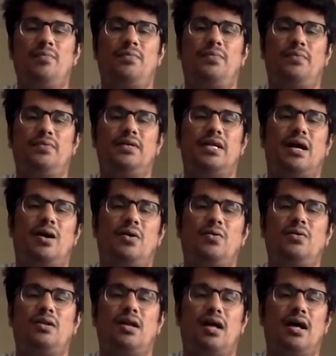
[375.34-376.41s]
change,
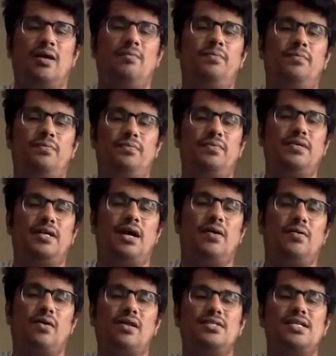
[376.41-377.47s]
down, up,
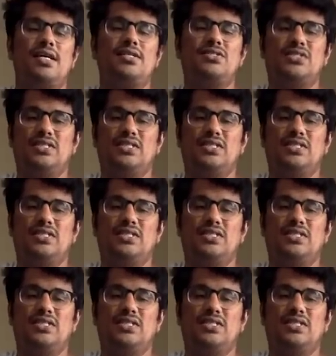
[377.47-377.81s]
down,